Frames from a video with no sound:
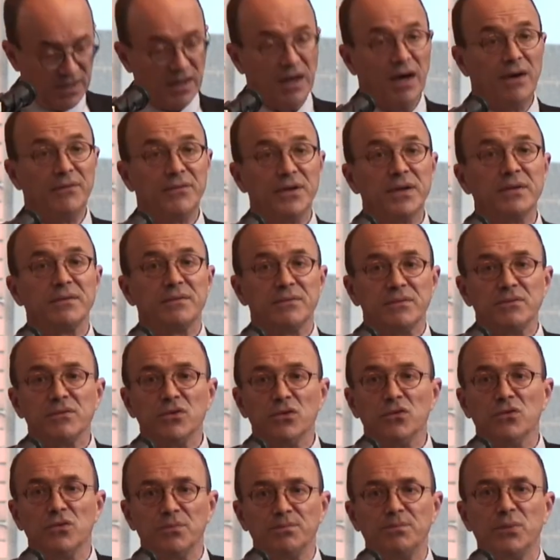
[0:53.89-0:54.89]
I think
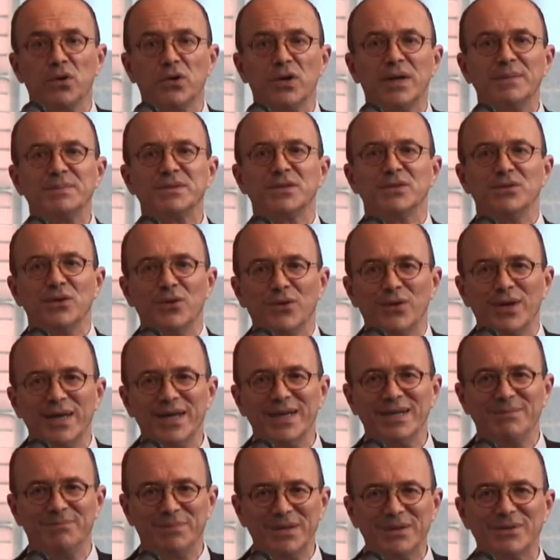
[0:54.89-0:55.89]
you perhaps know
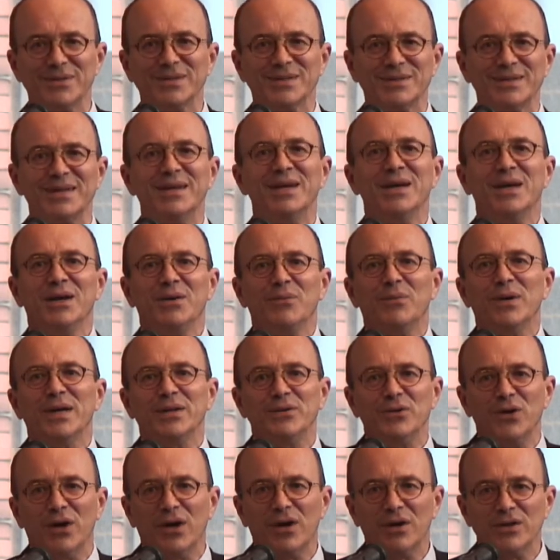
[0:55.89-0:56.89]
it, because when
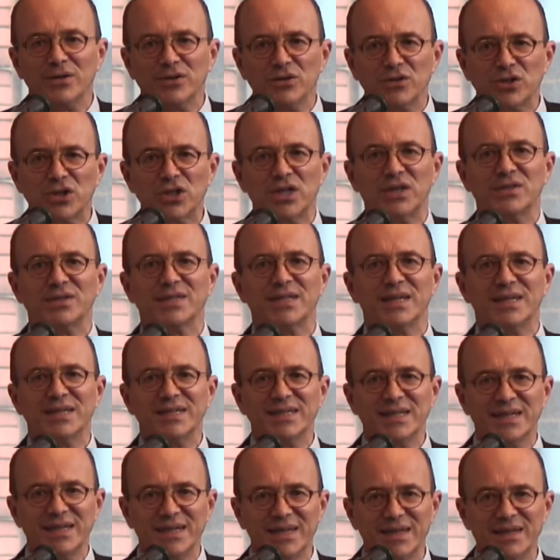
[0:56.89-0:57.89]
you are on the
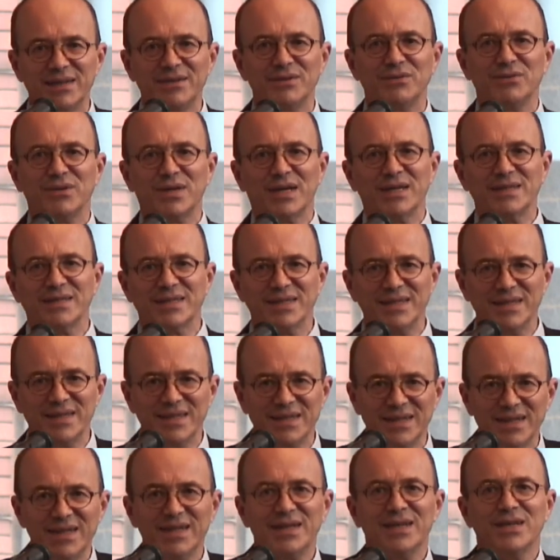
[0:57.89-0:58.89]
Champs-Élysées, you can
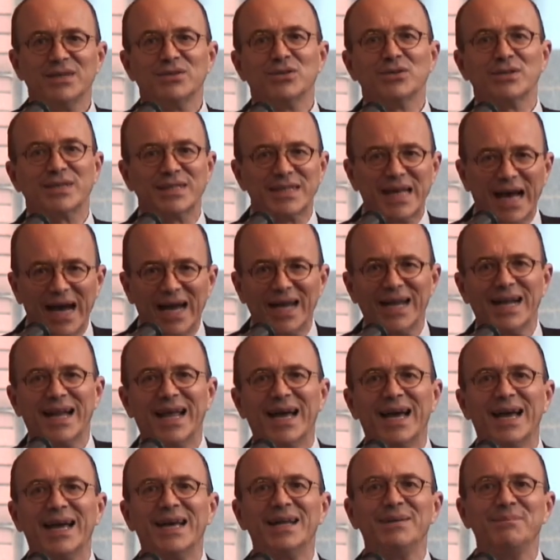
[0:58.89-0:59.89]
see the
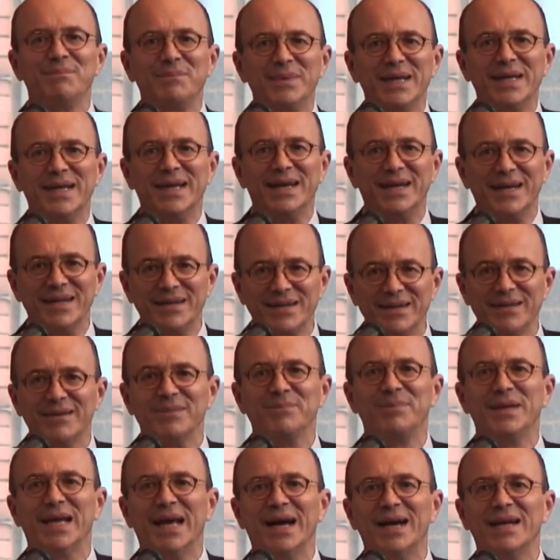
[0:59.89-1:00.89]
skyline
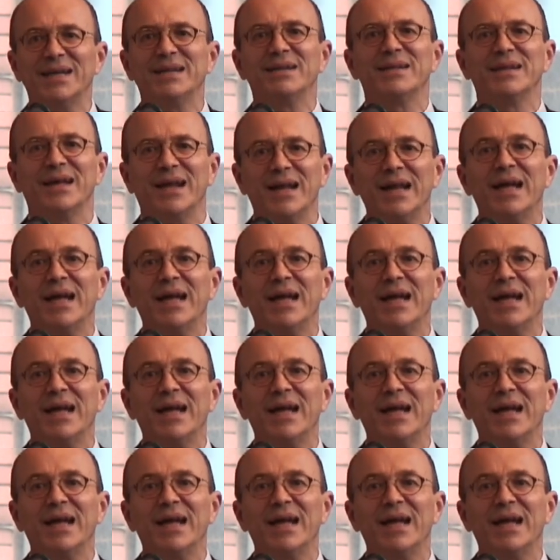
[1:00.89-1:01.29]
behind